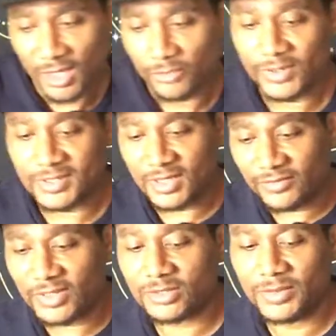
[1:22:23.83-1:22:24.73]

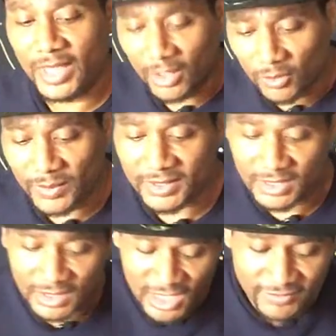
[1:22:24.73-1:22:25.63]
receiving some help in the
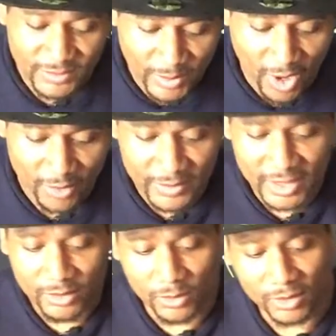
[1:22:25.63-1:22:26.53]
love
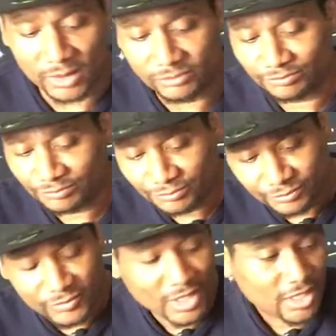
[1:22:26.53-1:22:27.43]
department or
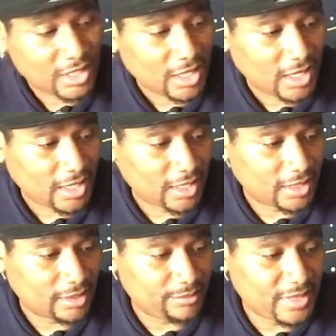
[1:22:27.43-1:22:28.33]

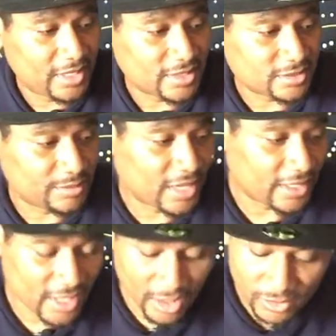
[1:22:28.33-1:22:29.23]
uh, meeting
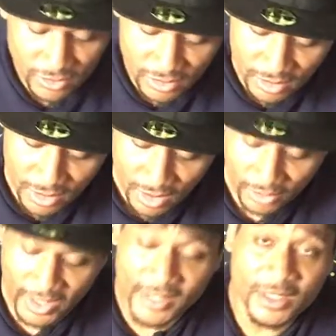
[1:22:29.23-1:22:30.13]
somebody else.
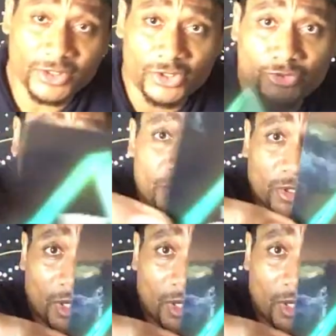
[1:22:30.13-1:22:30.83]
Okay, it says your dreams are